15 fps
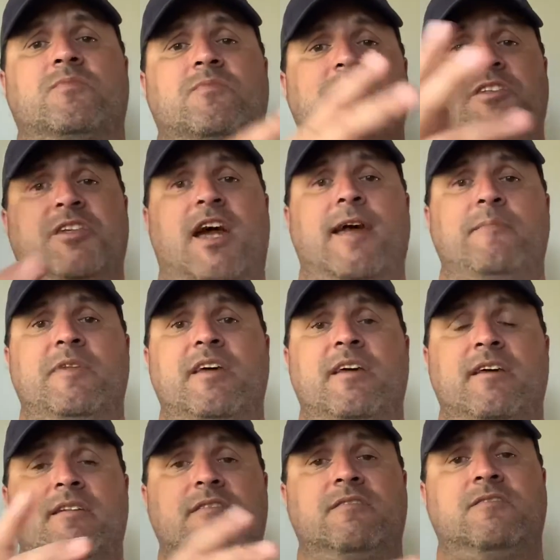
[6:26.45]
We chimed
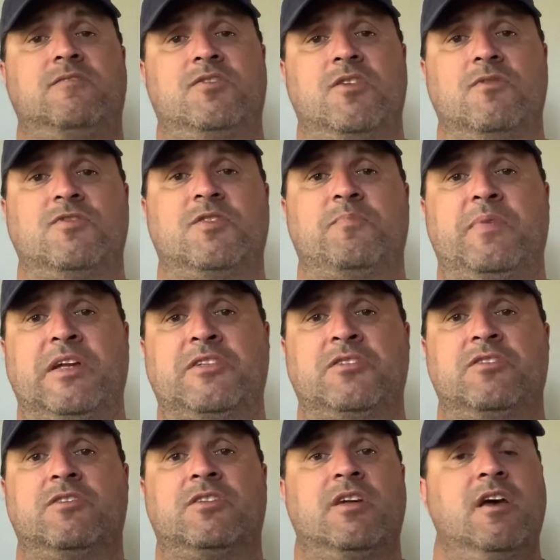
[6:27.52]
in, showed some
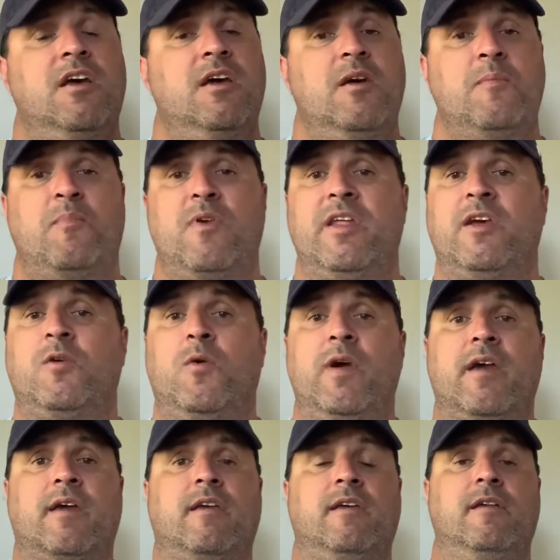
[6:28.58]
pictures, pretty
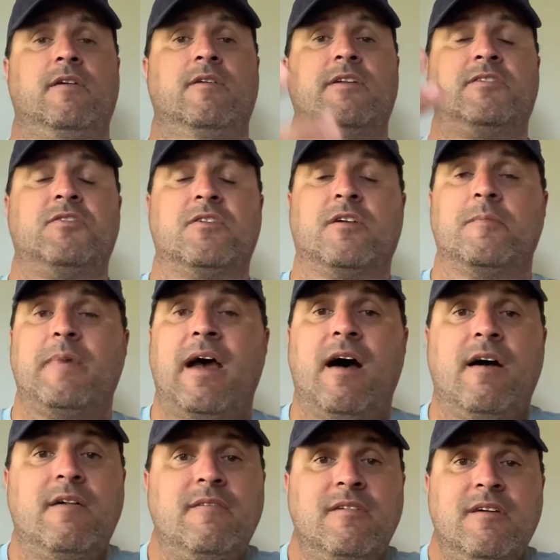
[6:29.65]
quick. You know, it took
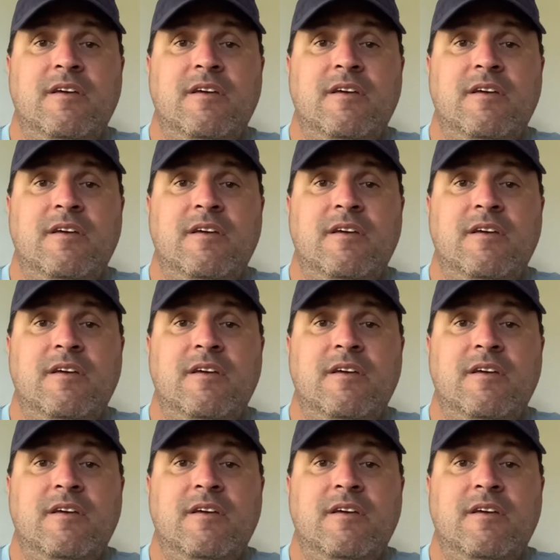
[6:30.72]
about